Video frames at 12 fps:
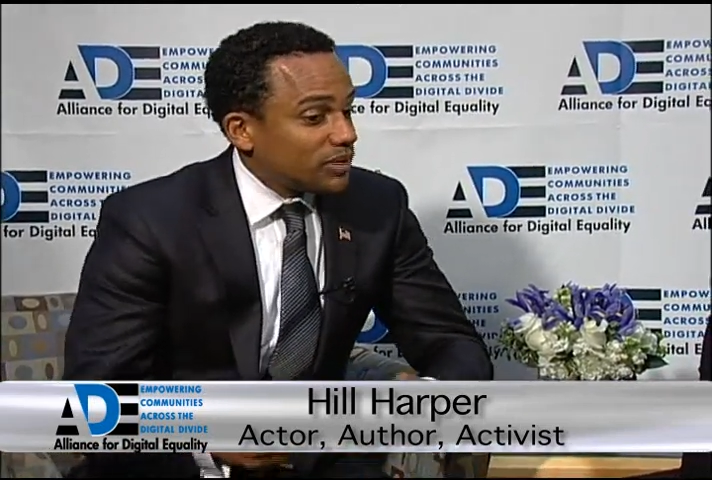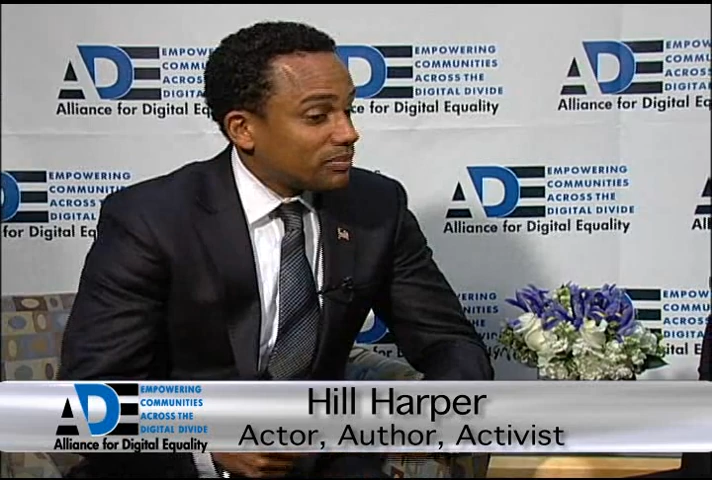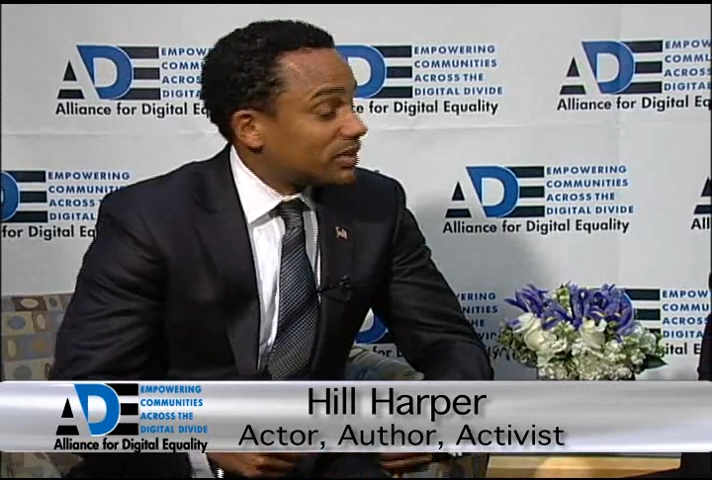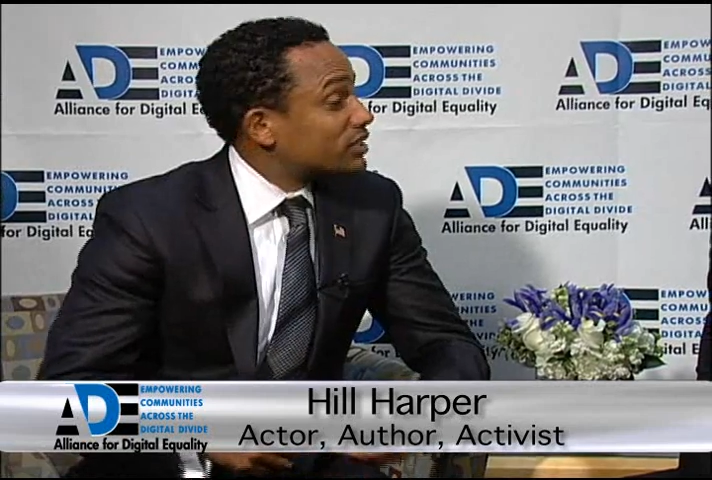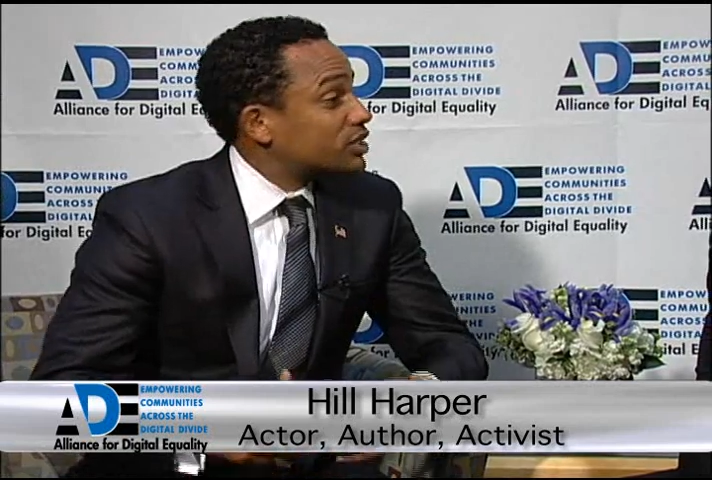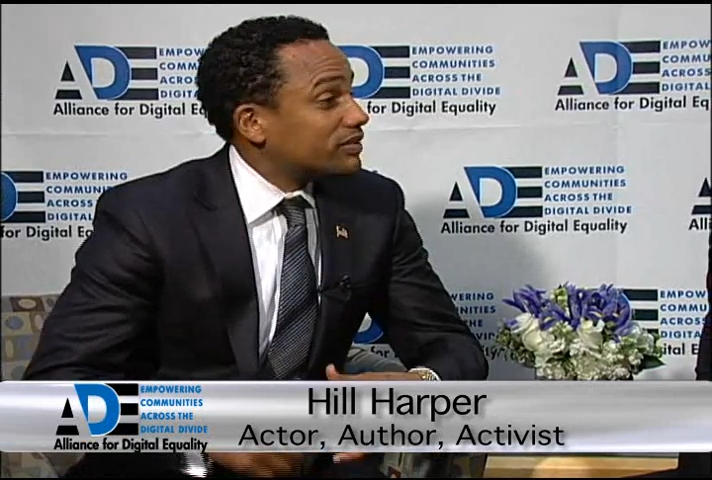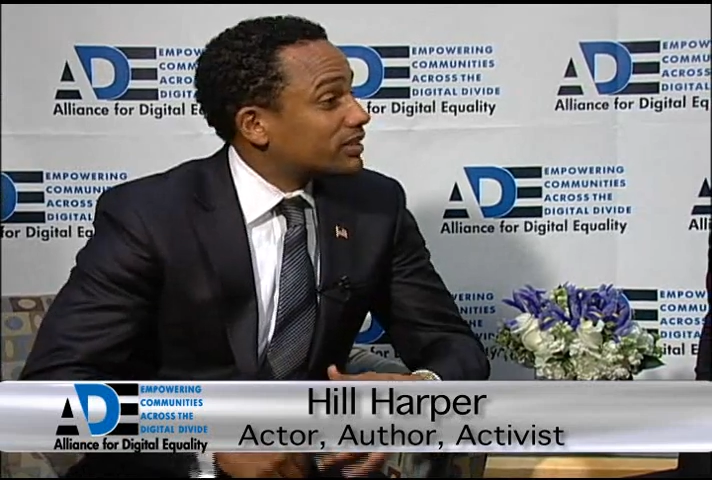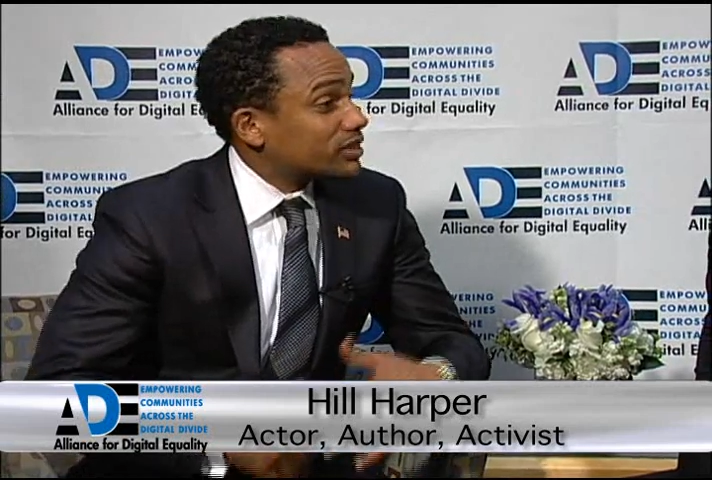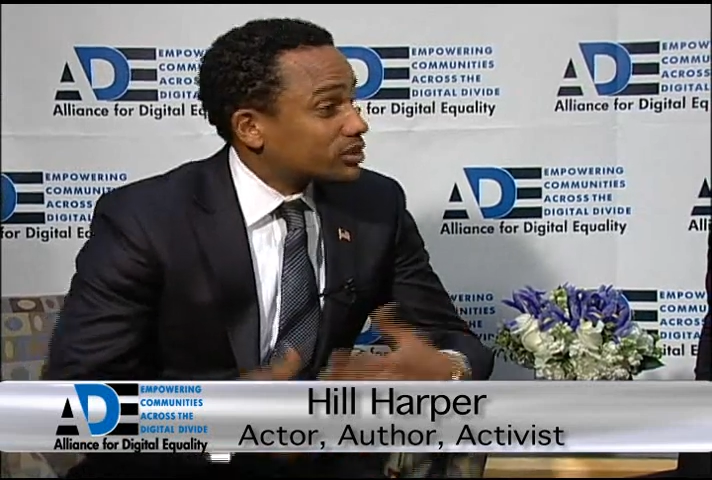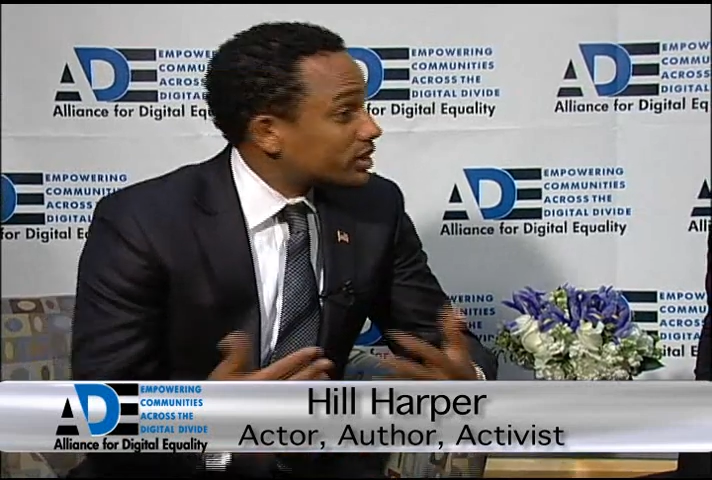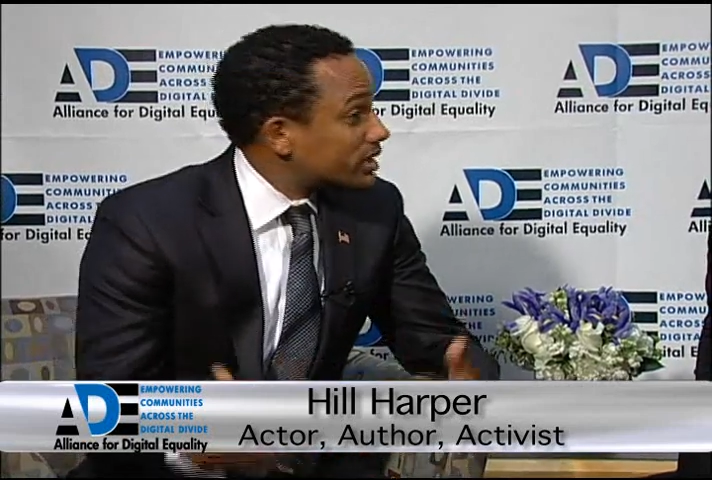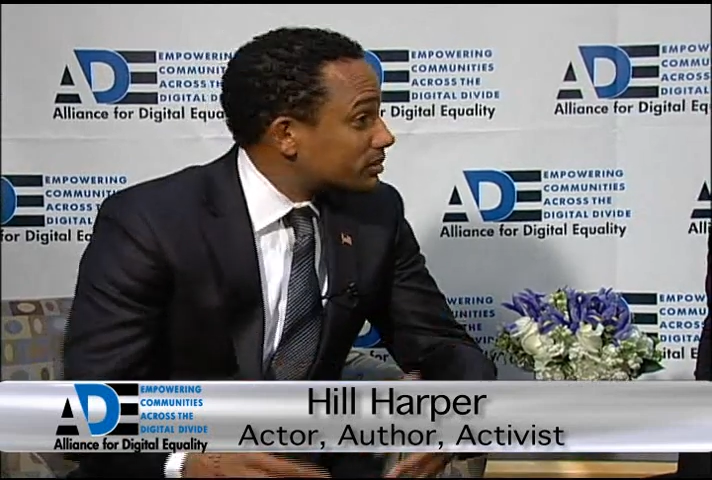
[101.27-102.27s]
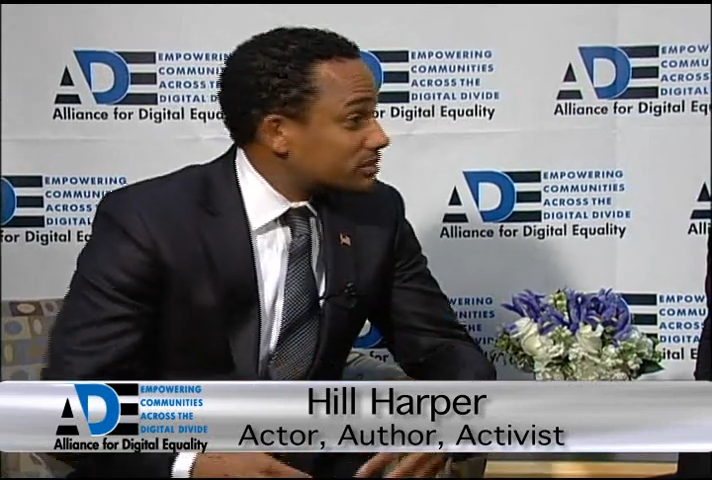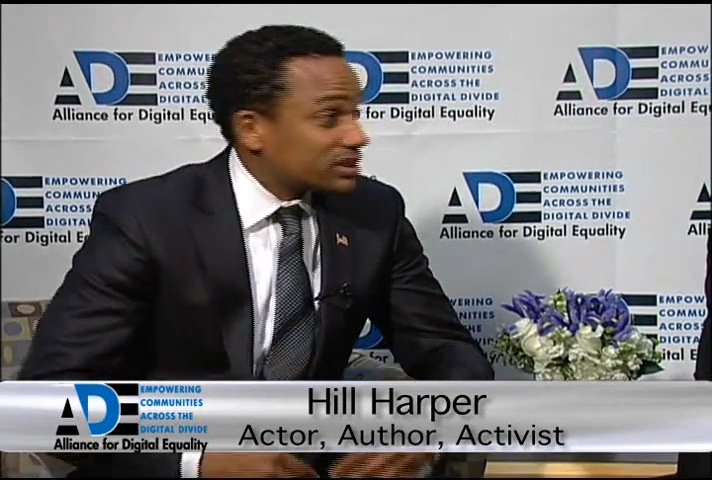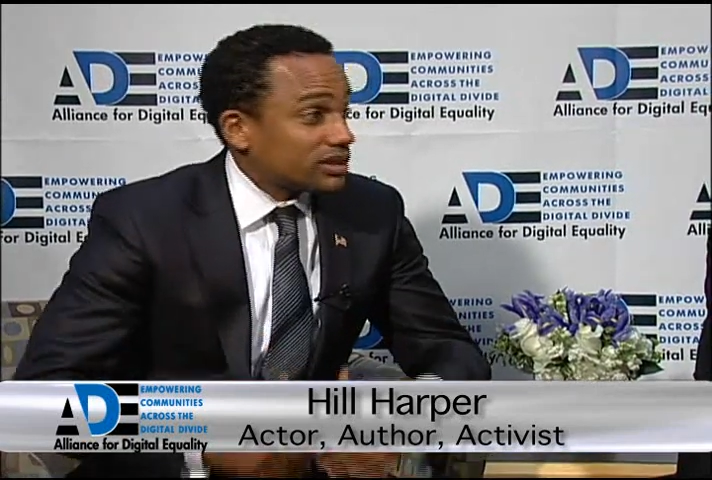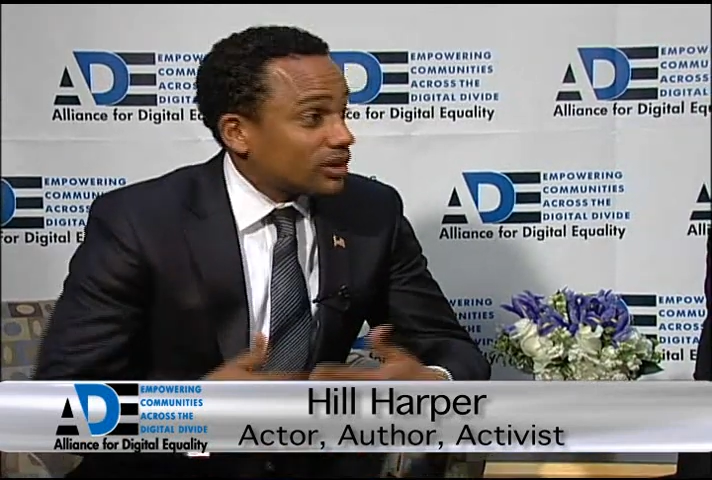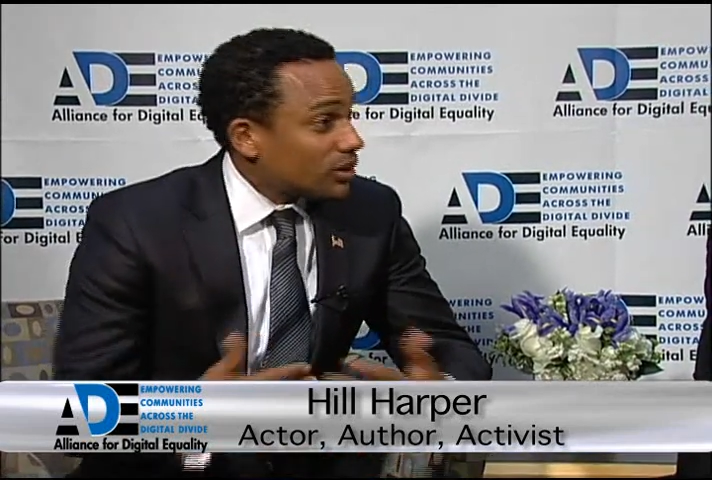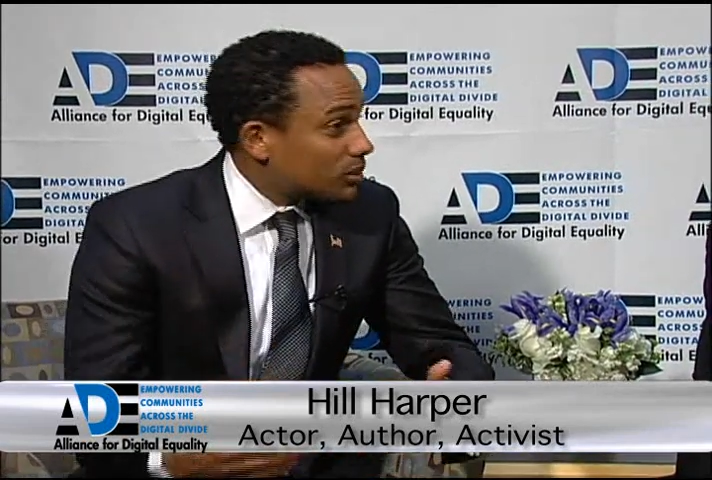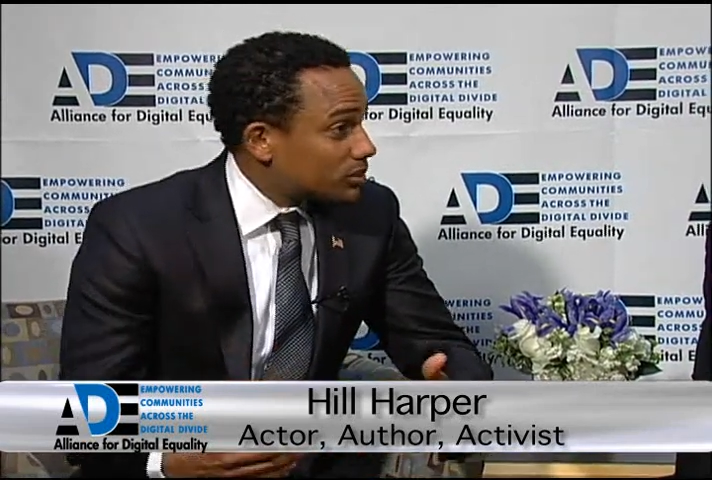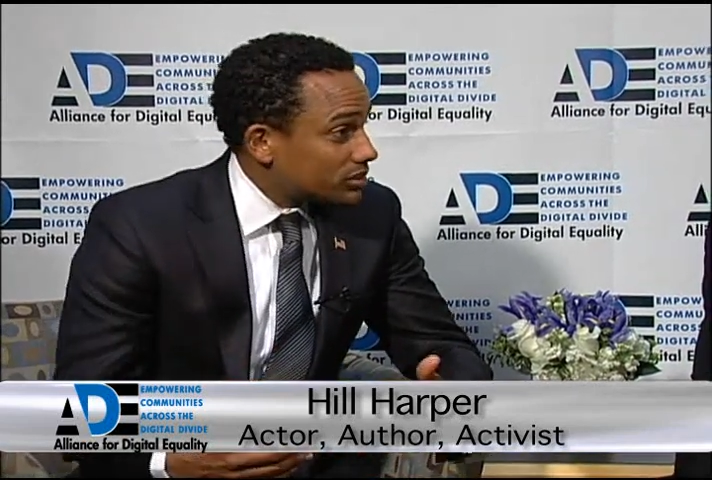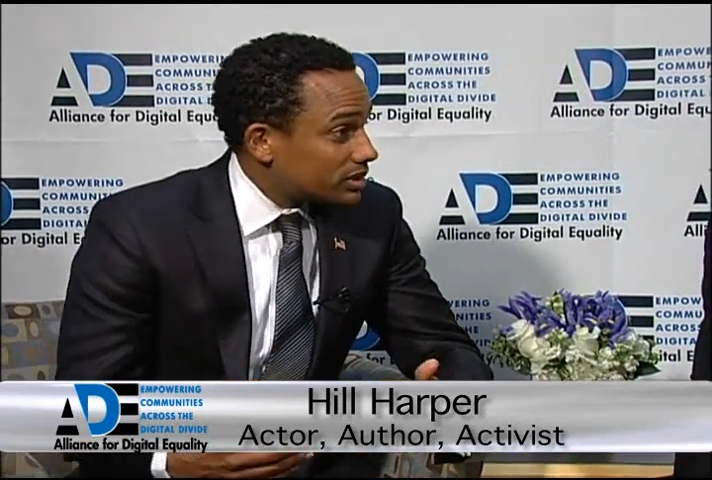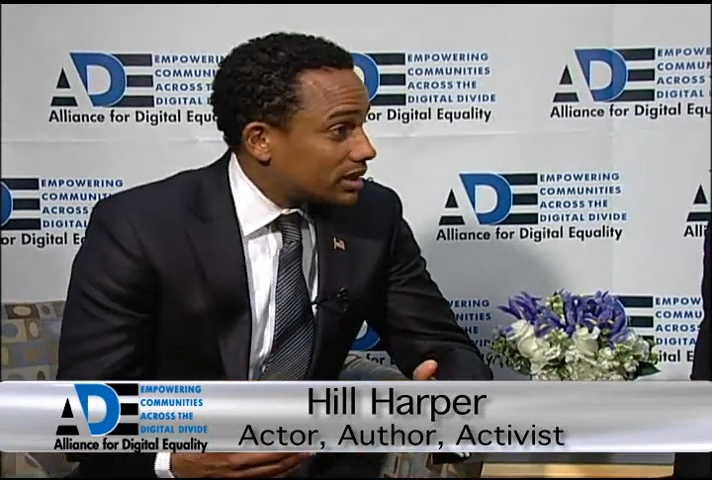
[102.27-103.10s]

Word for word: them achieve their dreams and goals.